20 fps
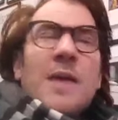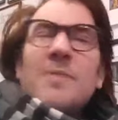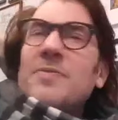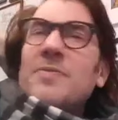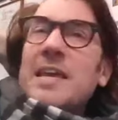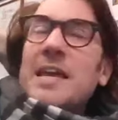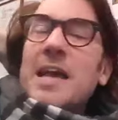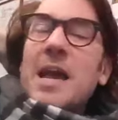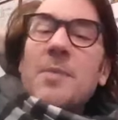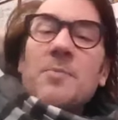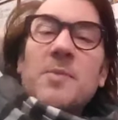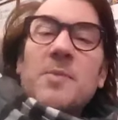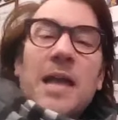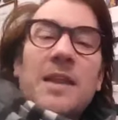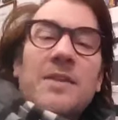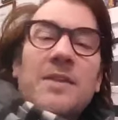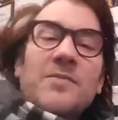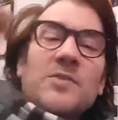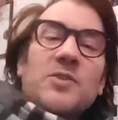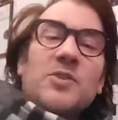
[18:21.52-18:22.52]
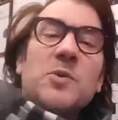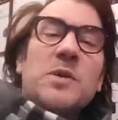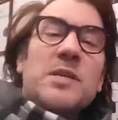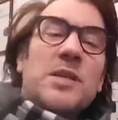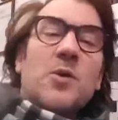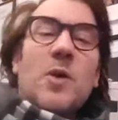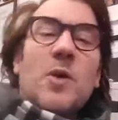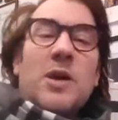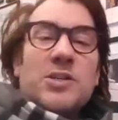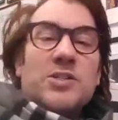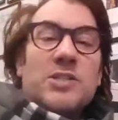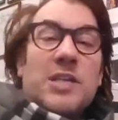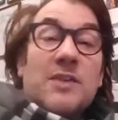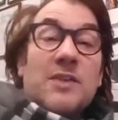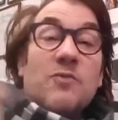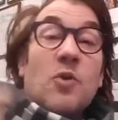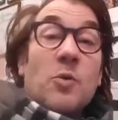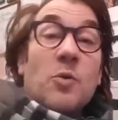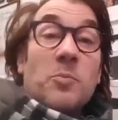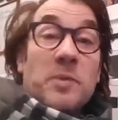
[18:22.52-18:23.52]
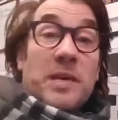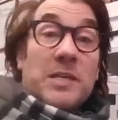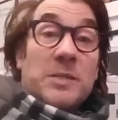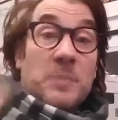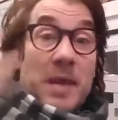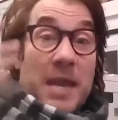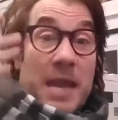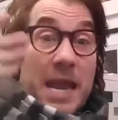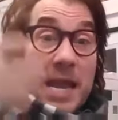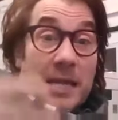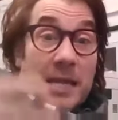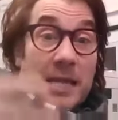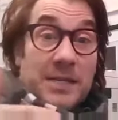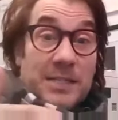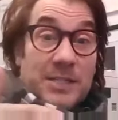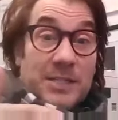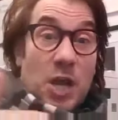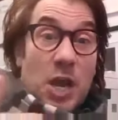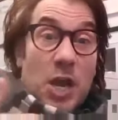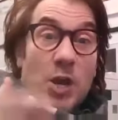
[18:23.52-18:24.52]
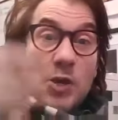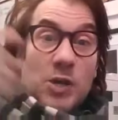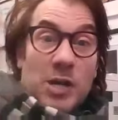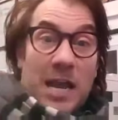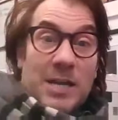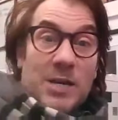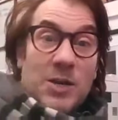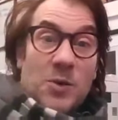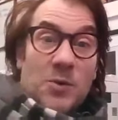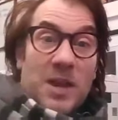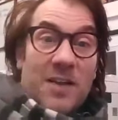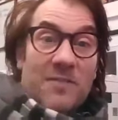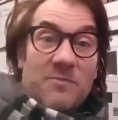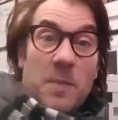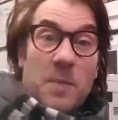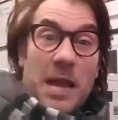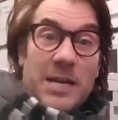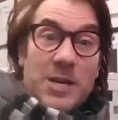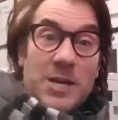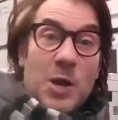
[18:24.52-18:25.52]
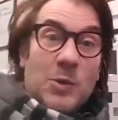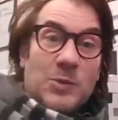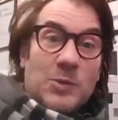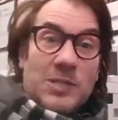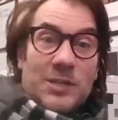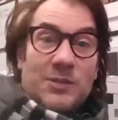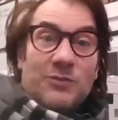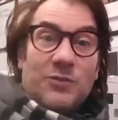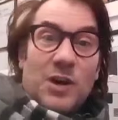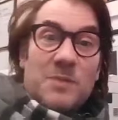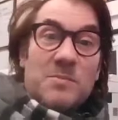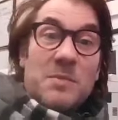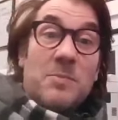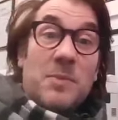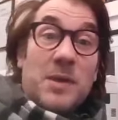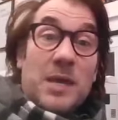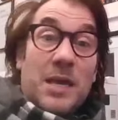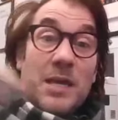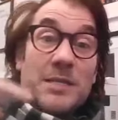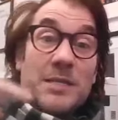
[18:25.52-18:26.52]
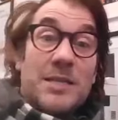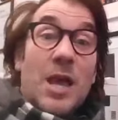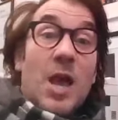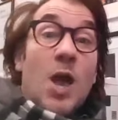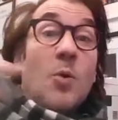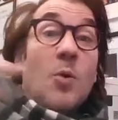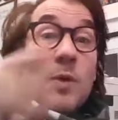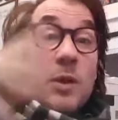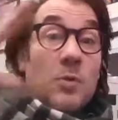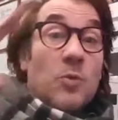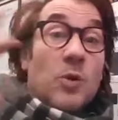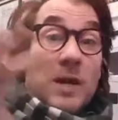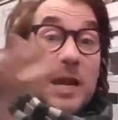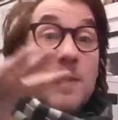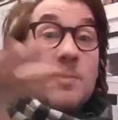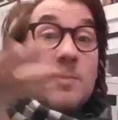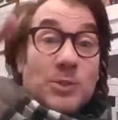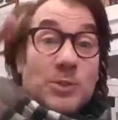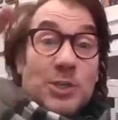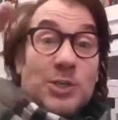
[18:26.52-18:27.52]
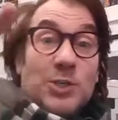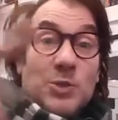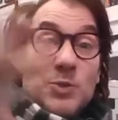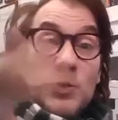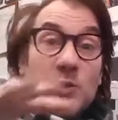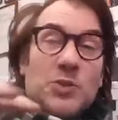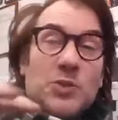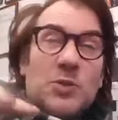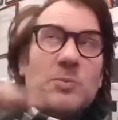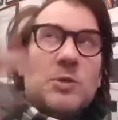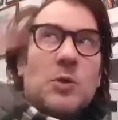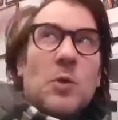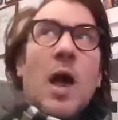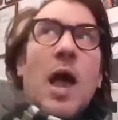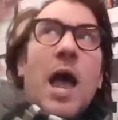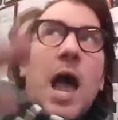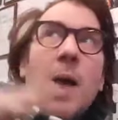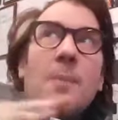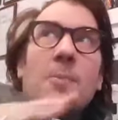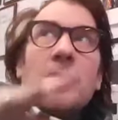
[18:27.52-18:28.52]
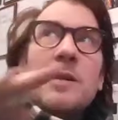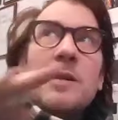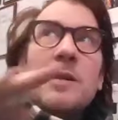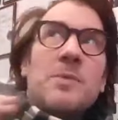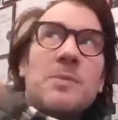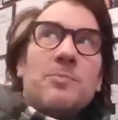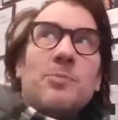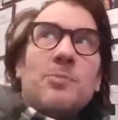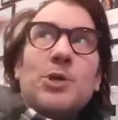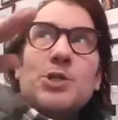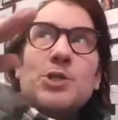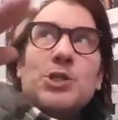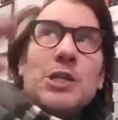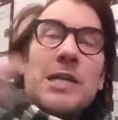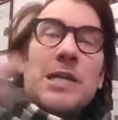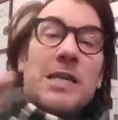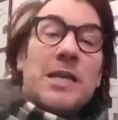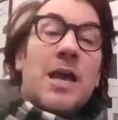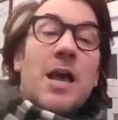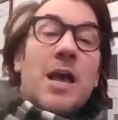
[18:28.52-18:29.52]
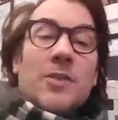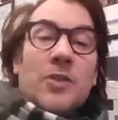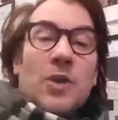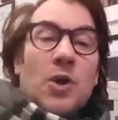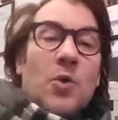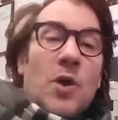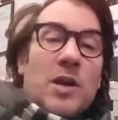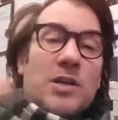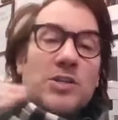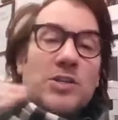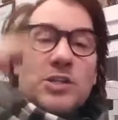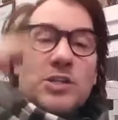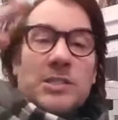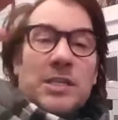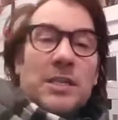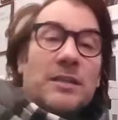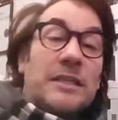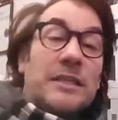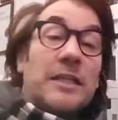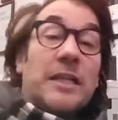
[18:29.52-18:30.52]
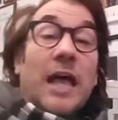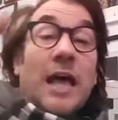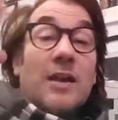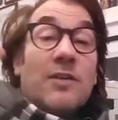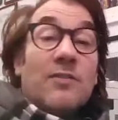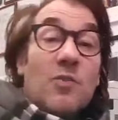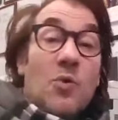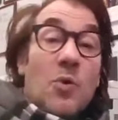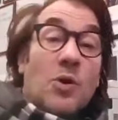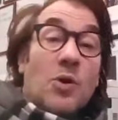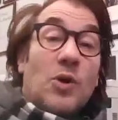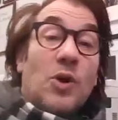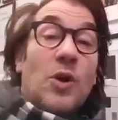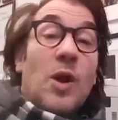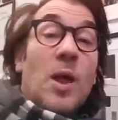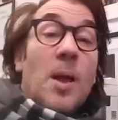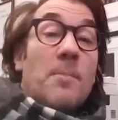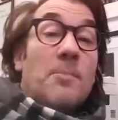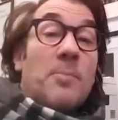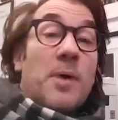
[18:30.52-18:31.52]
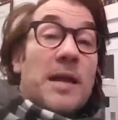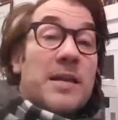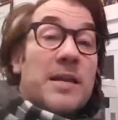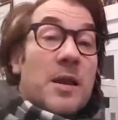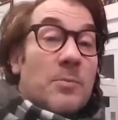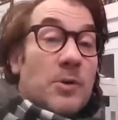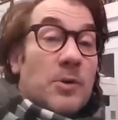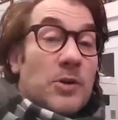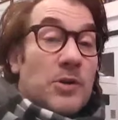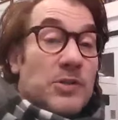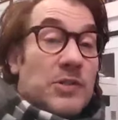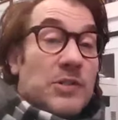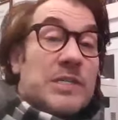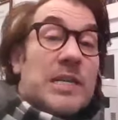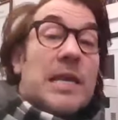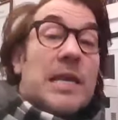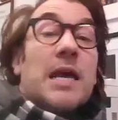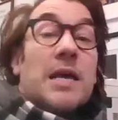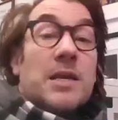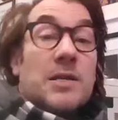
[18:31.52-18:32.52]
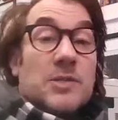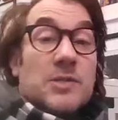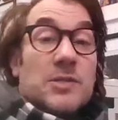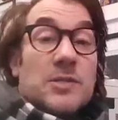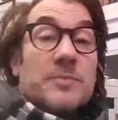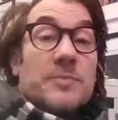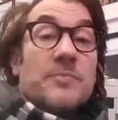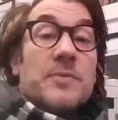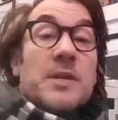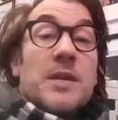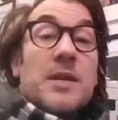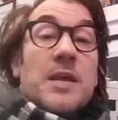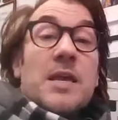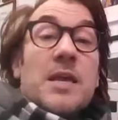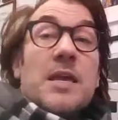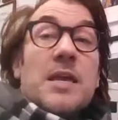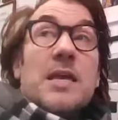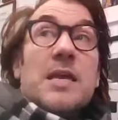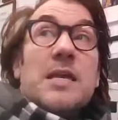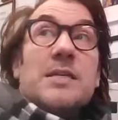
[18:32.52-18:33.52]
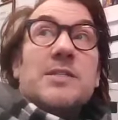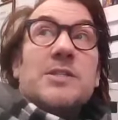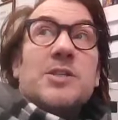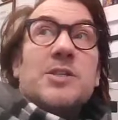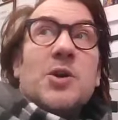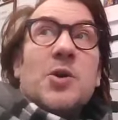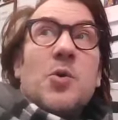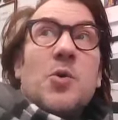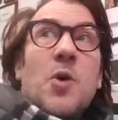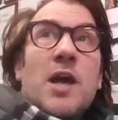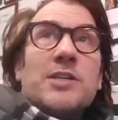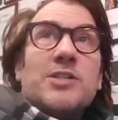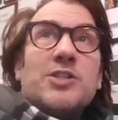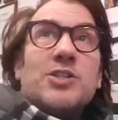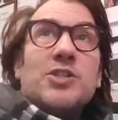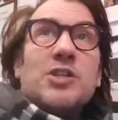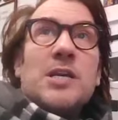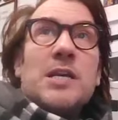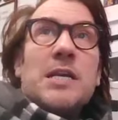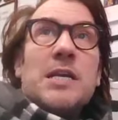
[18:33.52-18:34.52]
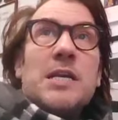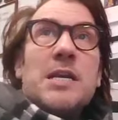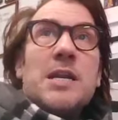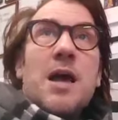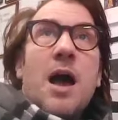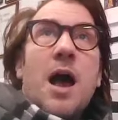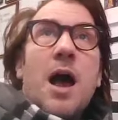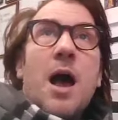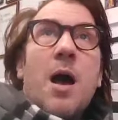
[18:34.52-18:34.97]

I think I'm kind of doing the questions out of order because my hand is tired and I don't have my notes in front of me because we weren't able to do the Zoom. So I'm going to be pushing the questions a little out of order. But number six is the question.